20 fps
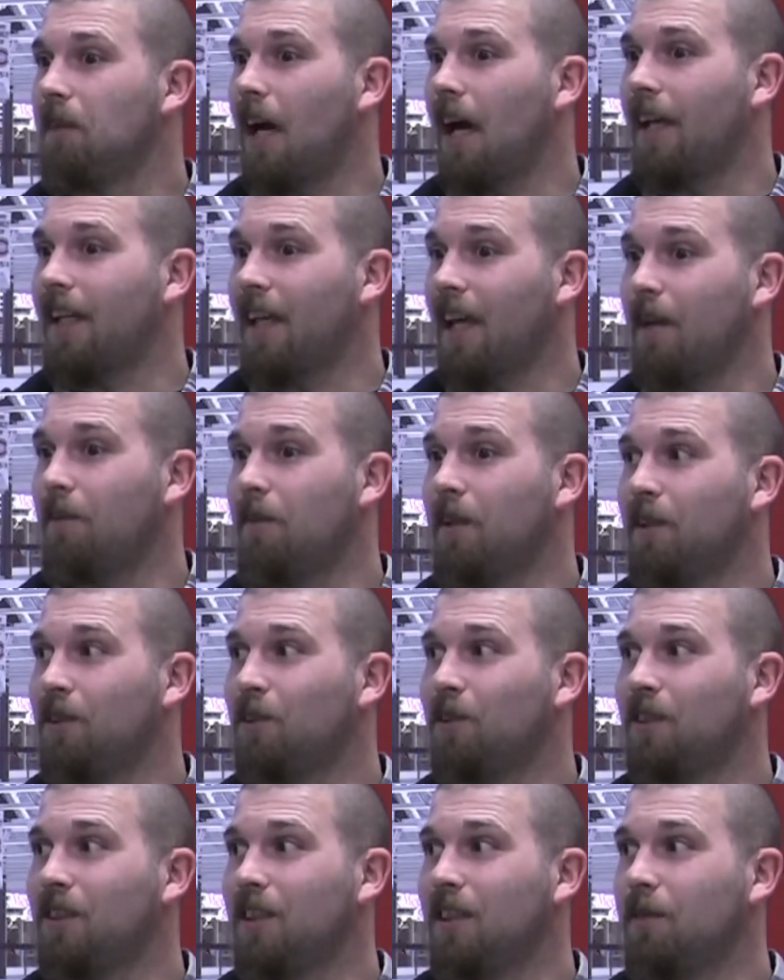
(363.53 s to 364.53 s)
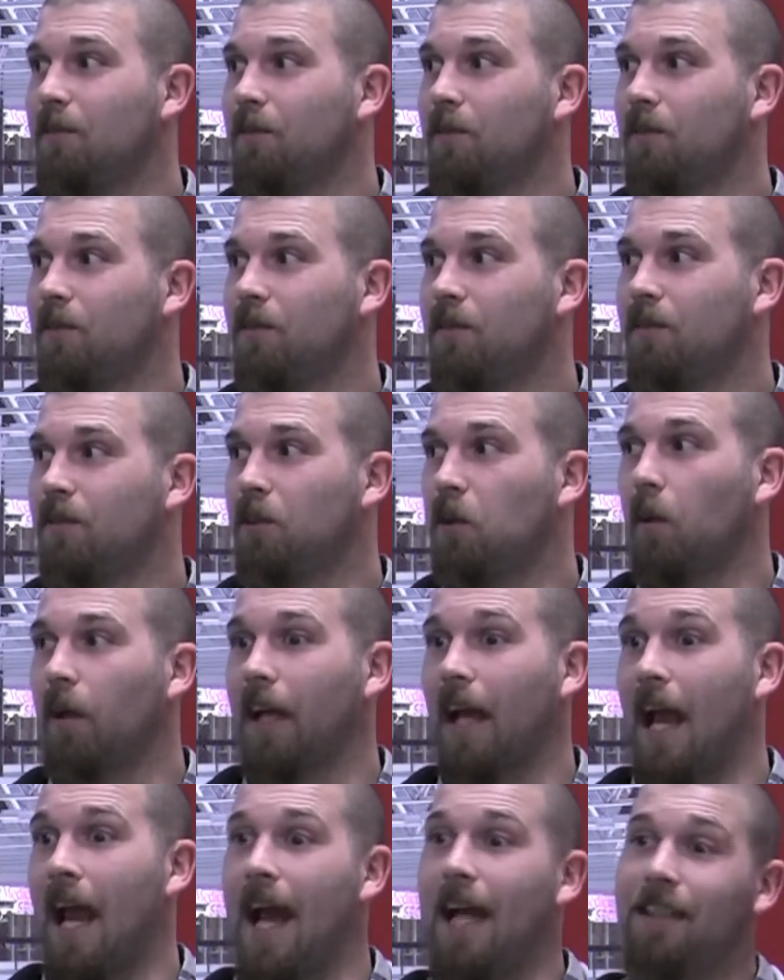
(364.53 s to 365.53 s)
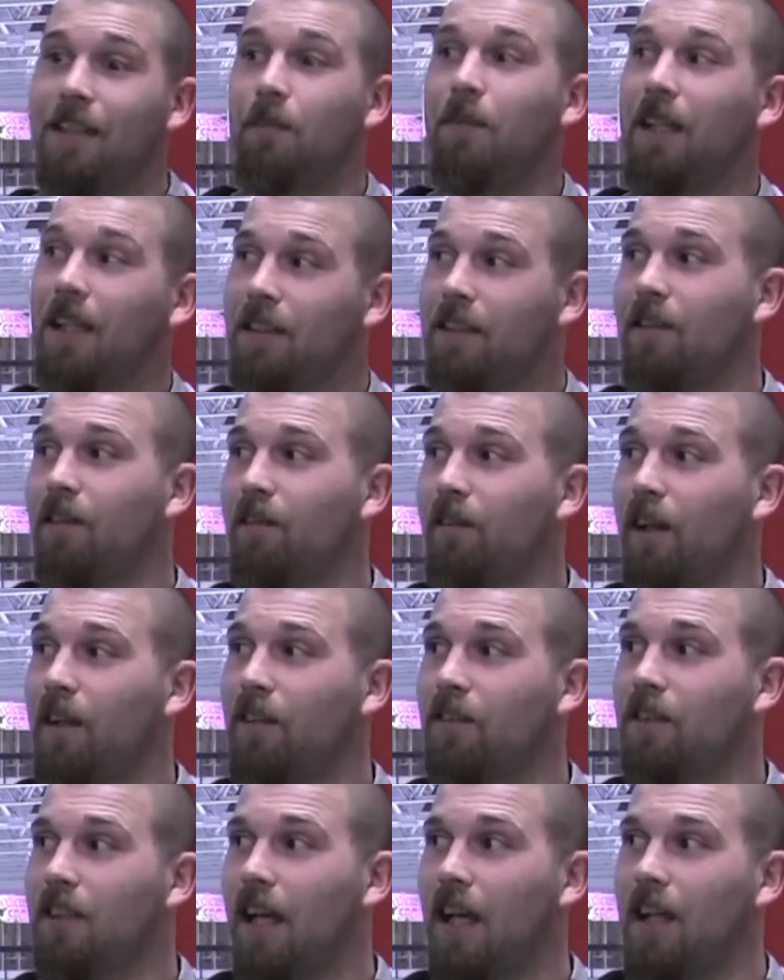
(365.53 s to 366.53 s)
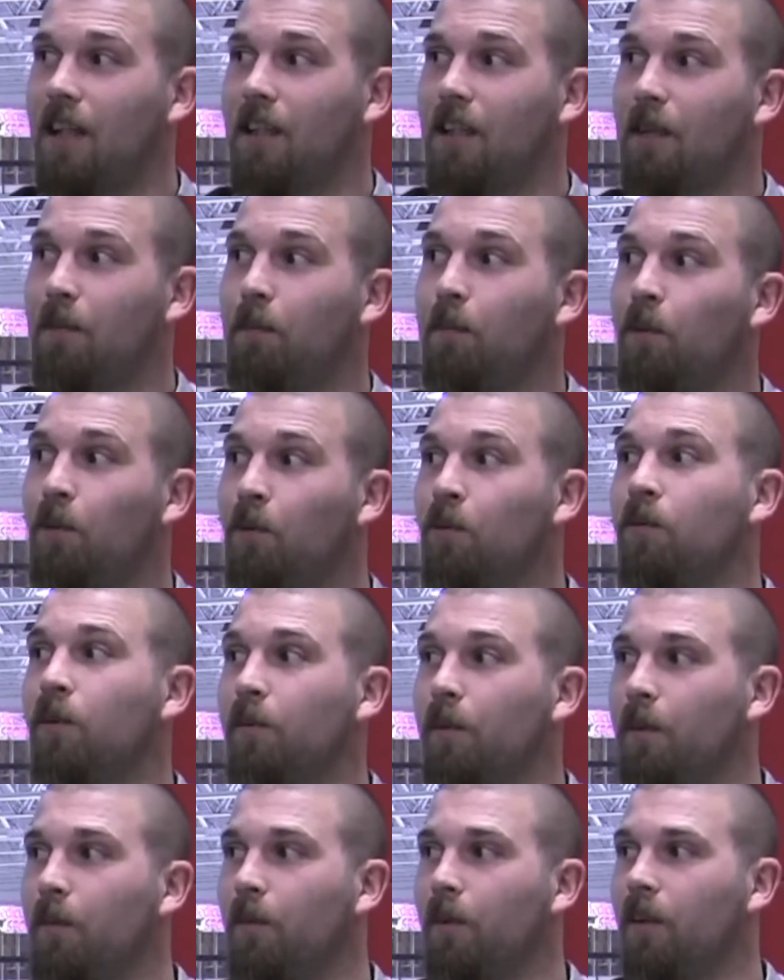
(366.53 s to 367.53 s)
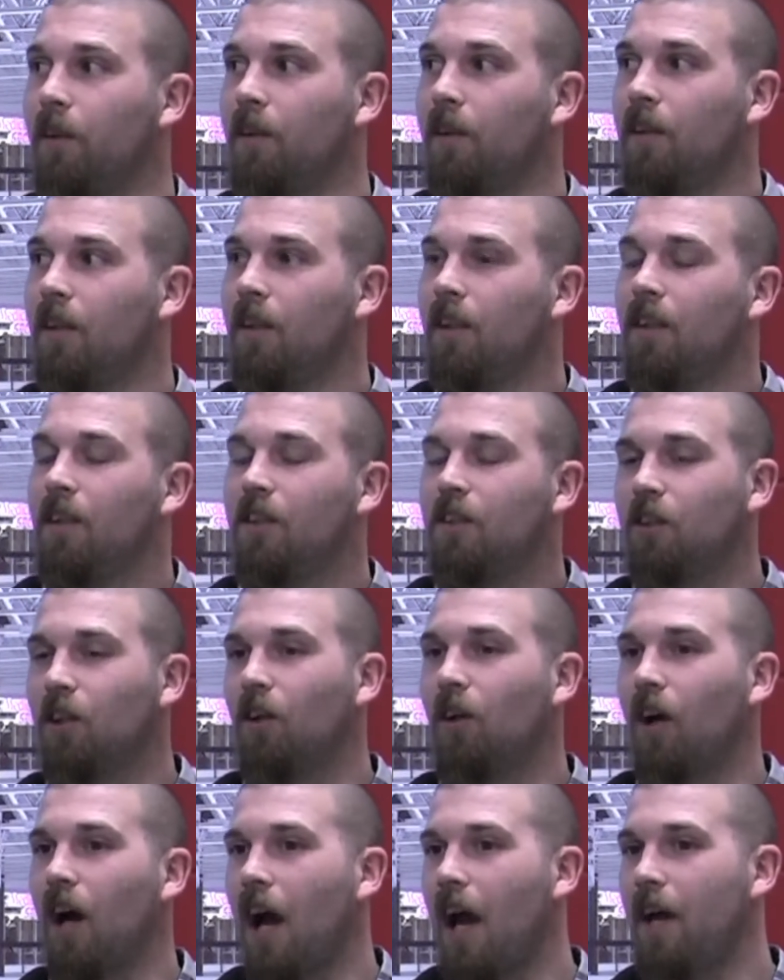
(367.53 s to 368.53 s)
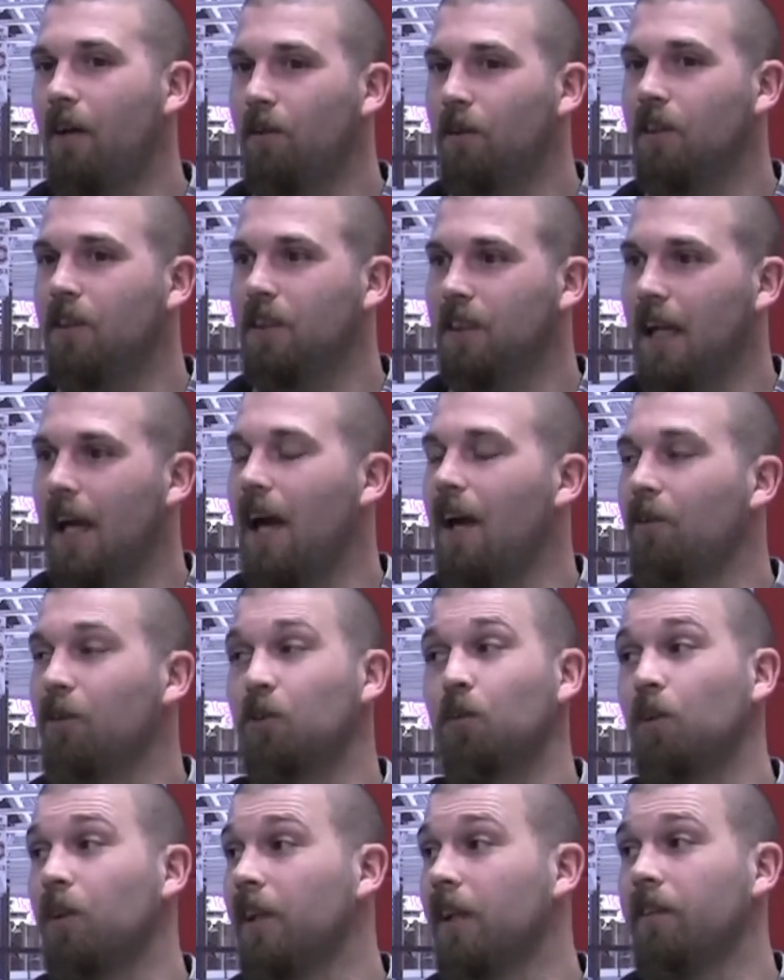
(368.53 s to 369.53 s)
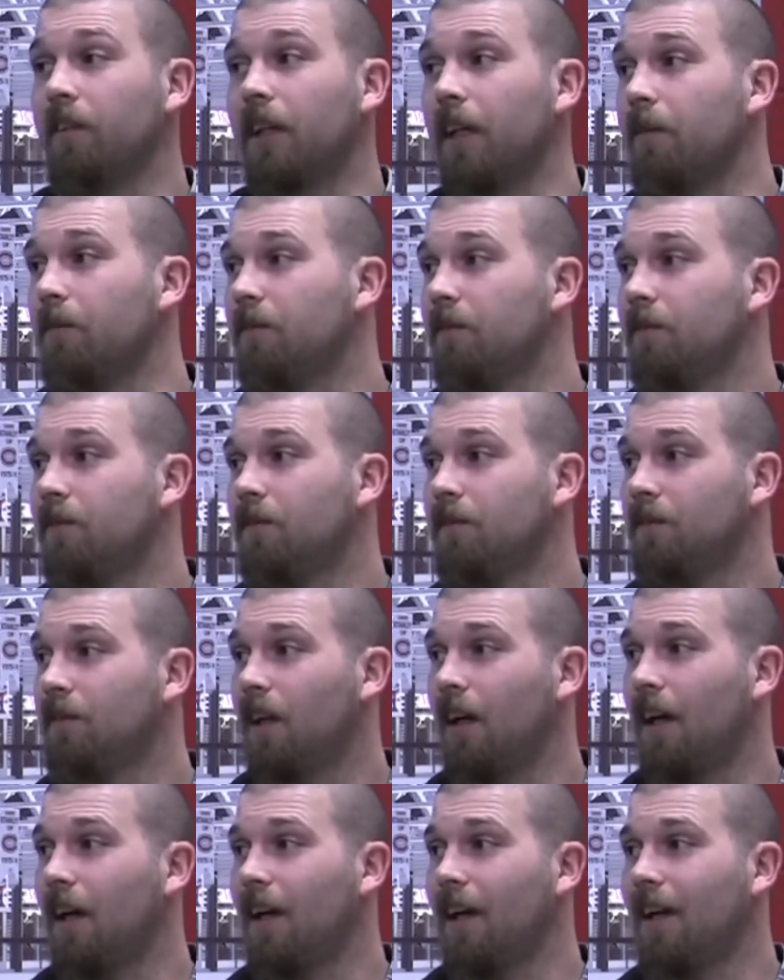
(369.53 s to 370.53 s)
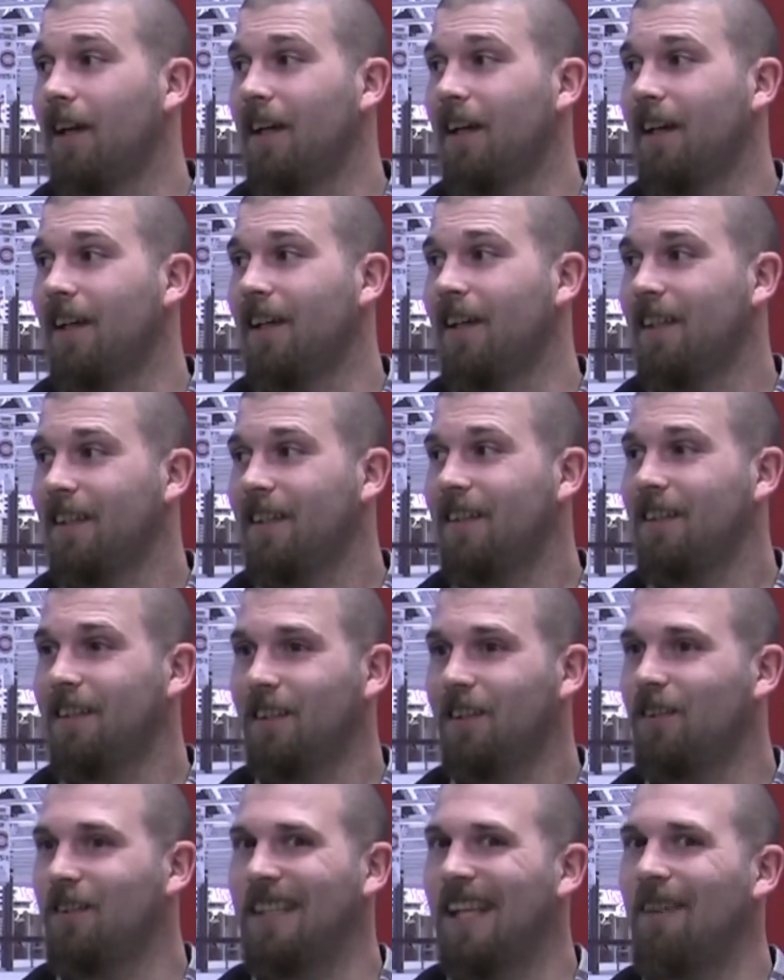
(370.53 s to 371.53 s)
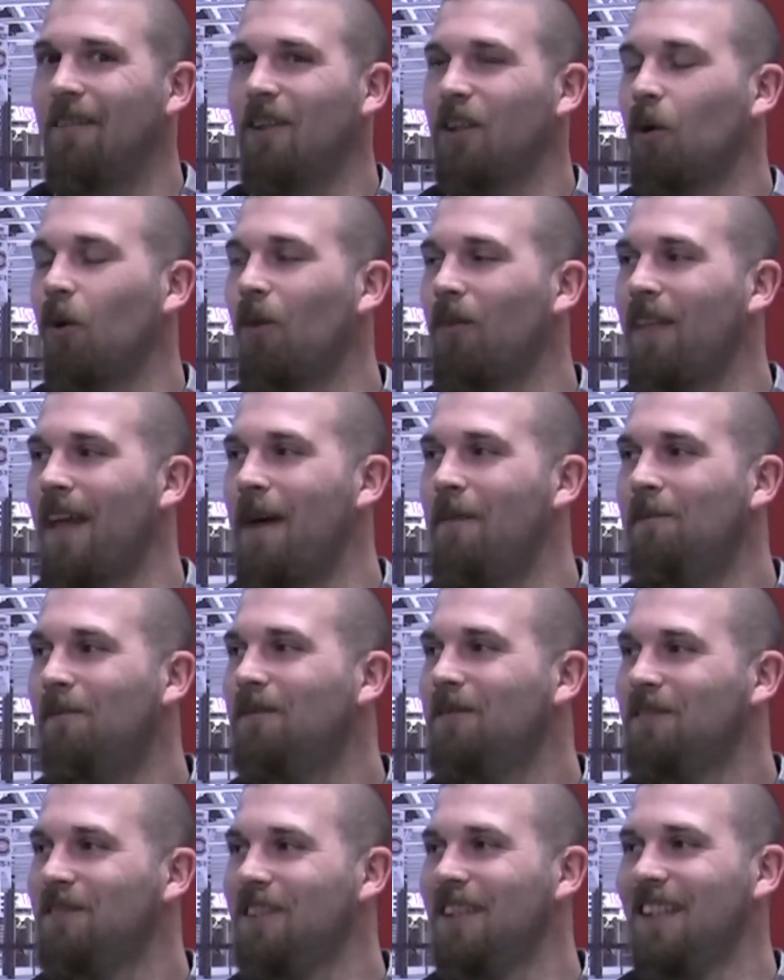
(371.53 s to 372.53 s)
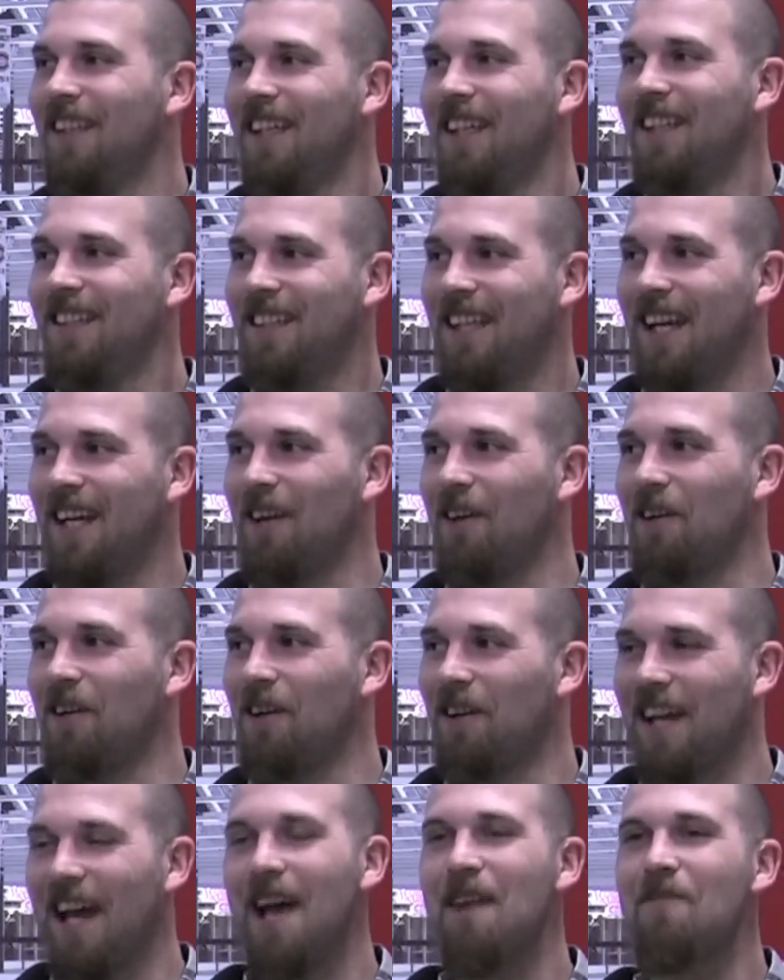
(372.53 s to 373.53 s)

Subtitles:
I came into a team knowing I had to make it to the finals and improve a bit more. Mm-hmm. So I was worried every game. Mm-hmm. Never told them. They don't know that.